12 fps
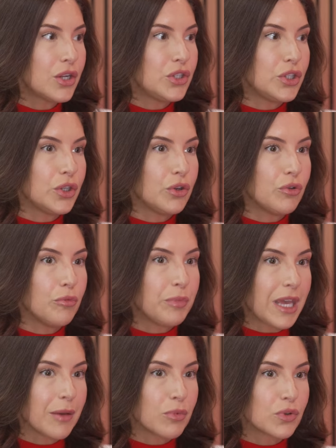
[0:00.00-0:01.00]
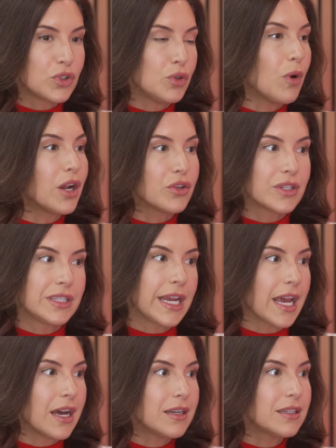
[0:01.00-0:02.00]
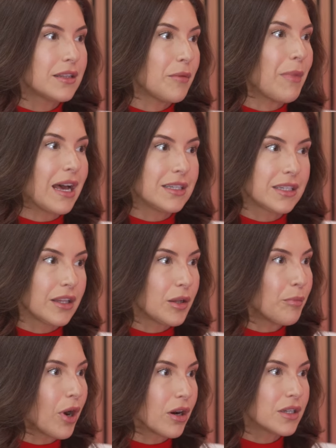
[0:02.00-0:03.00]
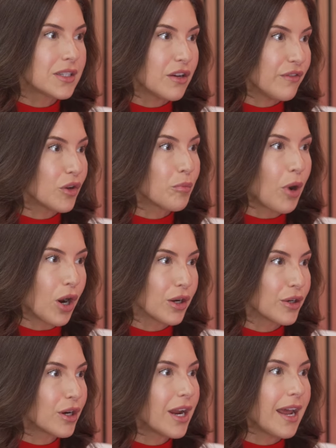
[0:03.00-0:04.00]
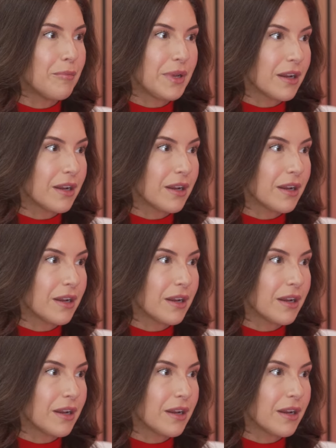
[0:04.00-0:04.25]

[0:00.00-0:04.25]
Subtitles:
to be able to understand the masculine parts of your partner and be